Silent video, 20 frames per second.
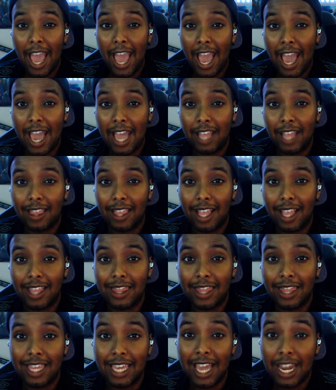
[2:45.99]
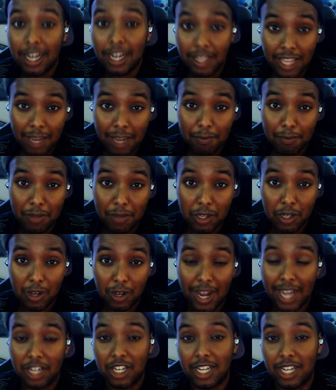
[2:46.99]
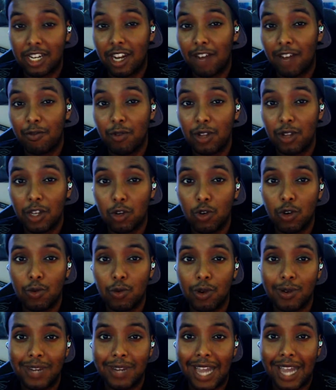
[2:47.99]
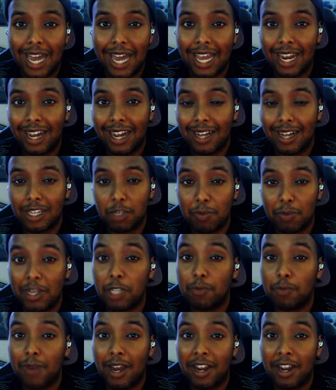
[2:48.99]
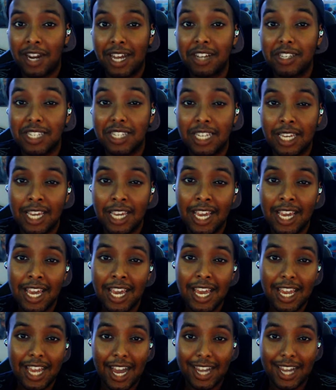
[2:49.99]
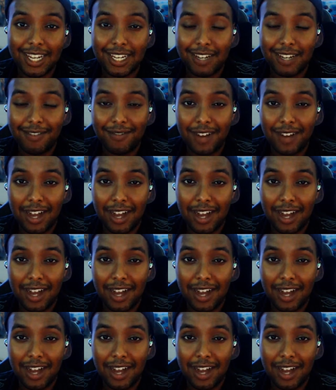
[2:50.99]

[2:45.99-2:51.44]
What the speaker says: And the end of the episode actually ended off really cool, where we had Space Pirate Elsie kind of